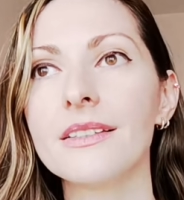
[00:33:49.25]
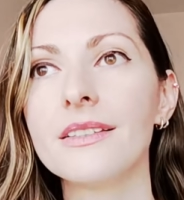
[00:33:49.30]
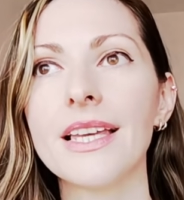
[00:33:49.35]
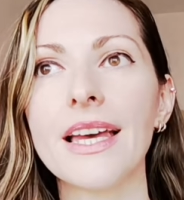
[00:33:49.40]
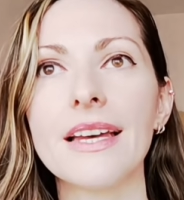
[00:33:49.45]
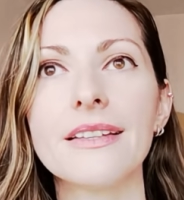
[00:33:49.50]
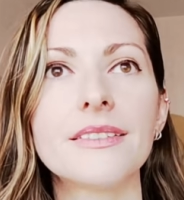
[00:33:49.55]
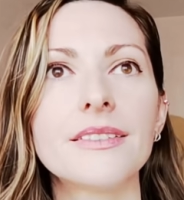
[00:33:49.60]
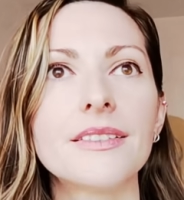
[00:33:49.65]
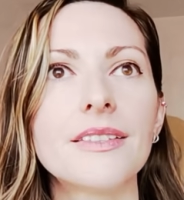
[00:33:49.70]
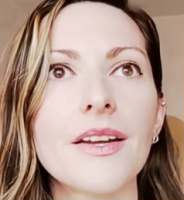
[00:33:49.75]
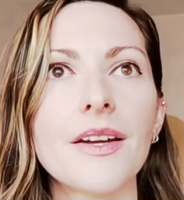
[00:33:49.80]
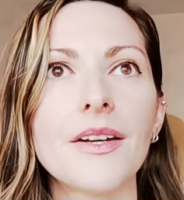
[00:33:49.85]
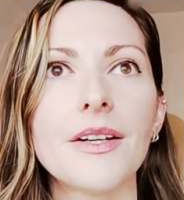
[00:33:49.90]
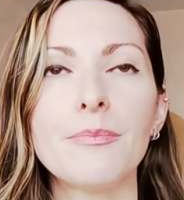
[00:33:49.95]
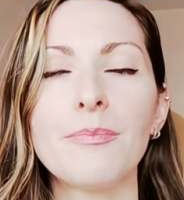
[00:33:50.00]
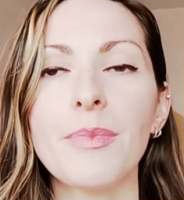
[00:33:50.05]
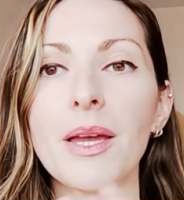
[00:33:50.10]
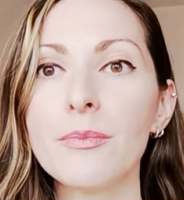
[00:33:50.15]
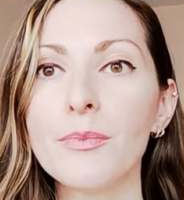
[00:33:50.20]
get
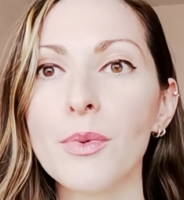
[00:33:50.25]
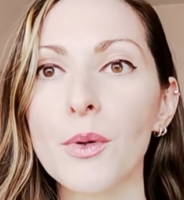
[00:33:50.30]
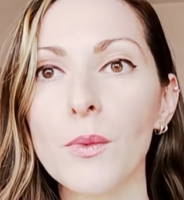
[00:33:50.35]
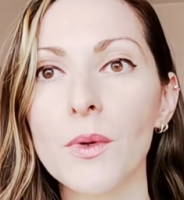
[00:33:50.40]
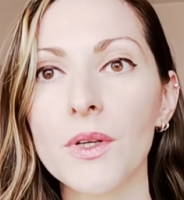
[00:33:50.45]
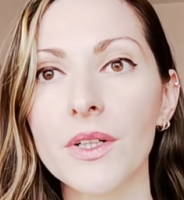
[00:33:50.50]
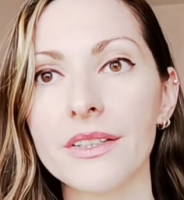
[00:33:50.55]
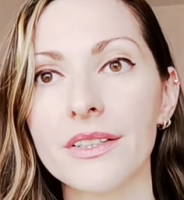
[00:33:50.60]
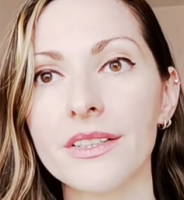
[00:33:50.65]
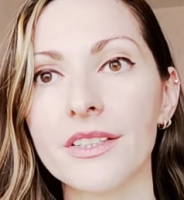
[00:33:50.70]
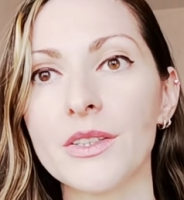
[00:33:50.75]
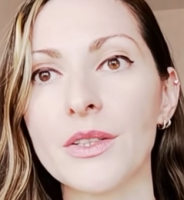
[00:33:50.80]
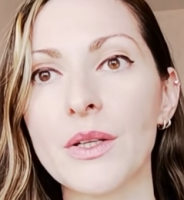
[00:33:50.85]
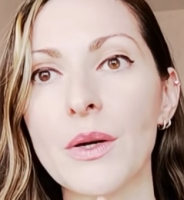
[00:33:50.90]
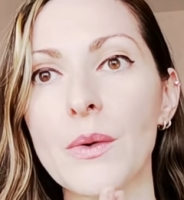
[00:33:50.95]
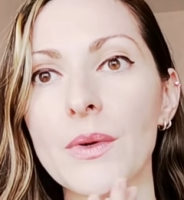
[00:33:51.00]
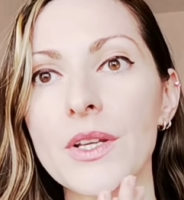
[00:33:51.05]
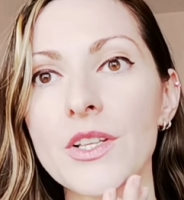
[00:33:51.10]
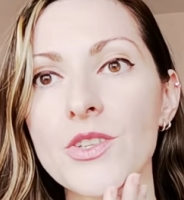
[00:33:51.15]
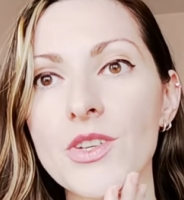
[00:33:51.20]
their paperwork you
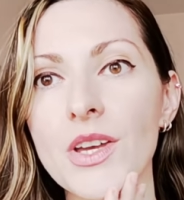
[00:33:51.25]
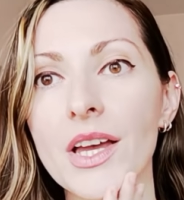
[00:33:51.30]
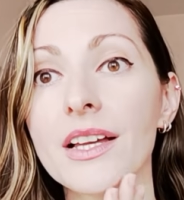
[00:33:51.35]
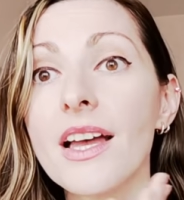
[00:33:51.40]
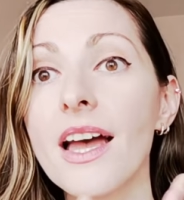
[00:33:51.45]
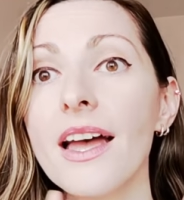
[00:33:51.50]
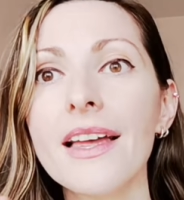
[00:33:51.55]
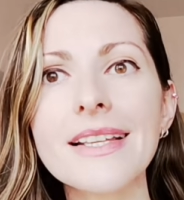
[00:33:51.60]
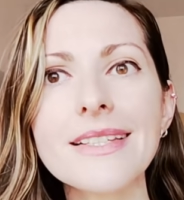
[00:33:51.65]
know in check